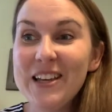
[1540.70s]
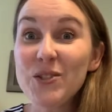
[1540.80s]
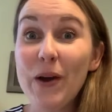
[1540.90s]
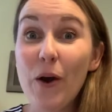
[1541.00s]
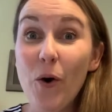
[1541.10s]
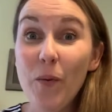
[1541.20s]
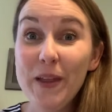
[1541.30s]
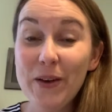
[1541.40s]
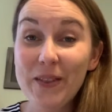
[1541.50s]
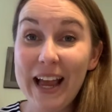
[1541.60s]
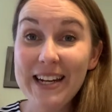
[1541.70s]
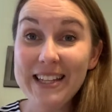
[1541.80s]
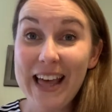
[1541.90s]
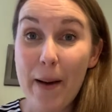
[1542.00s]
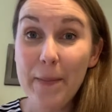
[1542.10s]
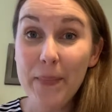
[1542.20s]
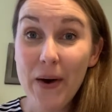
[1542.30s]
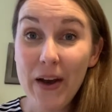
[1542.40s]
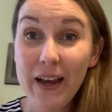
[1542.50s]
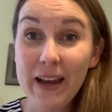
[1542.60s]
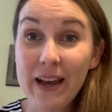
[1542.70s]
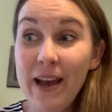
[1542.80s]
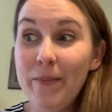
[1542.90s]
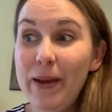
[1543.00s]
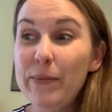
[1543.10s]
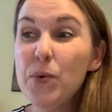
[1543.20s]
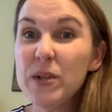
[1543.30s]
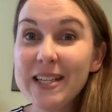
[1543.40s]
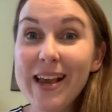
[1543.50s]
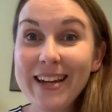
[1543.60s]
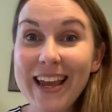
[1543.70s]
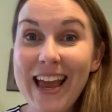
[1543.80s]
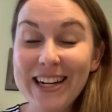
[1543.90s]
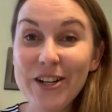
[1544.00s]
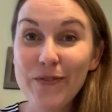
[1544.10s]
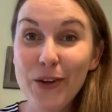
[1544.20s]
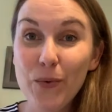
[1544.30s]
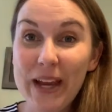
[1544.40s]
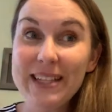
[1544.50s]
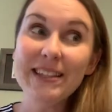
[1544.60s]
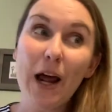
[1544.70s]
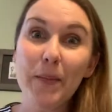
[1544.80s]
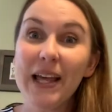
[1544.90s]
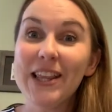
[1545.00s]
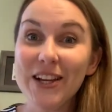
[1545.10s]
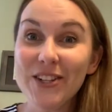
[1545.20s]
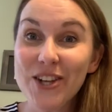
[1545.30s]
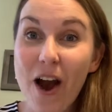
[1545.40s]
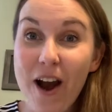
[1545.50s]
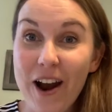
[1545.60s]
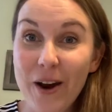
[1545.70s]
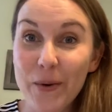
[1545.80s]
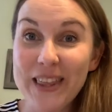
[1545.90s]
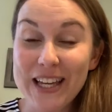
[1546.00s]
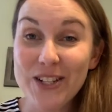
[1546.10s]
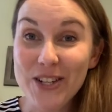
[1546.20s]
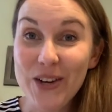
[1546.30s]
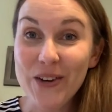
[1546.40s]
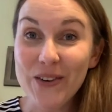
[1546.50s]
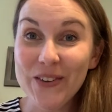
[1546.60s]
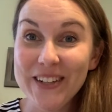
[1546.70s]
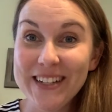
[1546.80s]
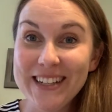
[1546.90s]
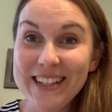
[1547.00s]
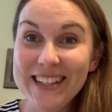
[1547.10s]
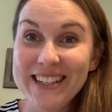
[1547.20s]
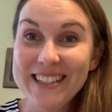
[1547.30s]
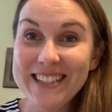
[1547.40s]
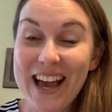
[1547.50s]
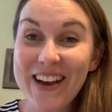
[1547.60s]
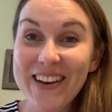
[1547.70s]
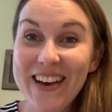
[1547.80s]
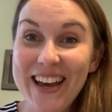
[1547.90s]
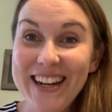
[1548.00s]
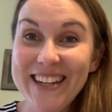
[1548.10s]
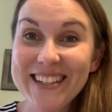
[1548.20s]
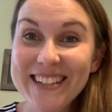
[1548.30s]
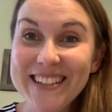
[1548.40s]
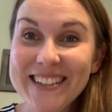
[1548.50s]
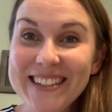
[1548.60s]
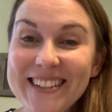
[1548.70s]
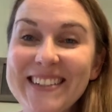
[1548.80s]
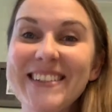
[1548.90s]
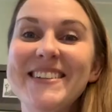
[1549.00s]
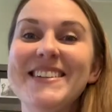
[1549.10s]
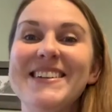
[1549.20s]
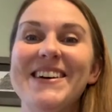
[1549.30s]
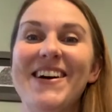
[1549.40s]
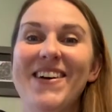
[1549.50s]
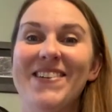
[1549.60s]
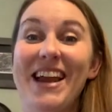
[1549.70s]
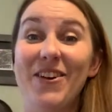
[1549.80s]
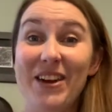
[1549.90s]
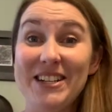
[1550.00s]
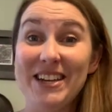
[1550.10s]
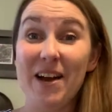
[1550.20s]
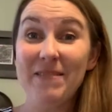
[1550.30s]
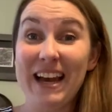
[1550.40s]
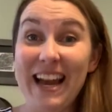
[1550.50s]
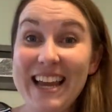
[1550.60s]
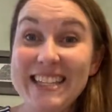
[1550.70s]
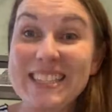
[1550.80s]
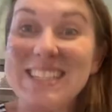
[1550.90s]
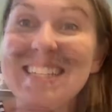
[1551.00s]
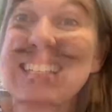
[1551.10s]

So I hope that you liked that book. Maybe we'll sing it again in a few weeks and I'll play the guitar with it too. Sound good? All right, great job, guys.